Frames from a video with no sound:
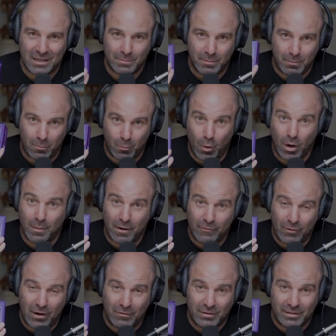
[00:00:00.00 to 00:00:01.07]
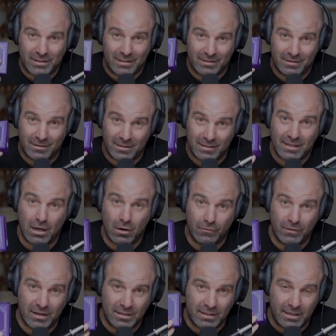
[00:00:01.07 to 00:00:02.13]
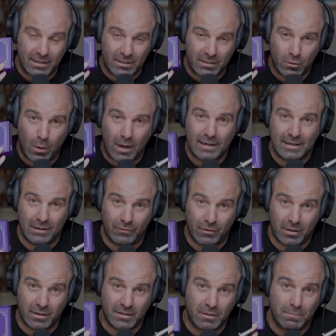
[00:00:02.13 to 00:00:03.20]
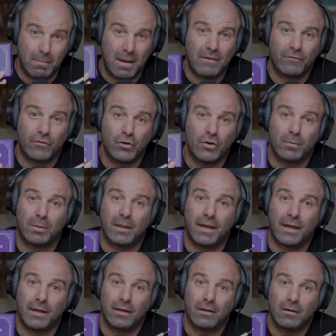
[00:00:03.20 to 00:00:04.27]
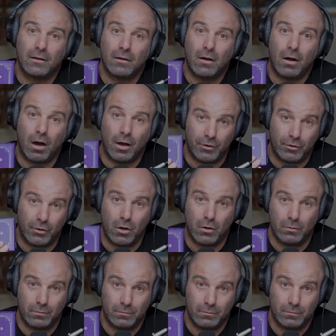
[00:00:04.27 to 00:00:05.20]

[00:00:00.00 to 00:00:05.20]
but one of my favorites is the Self, and it's quite different because it's meant for you to play on your own.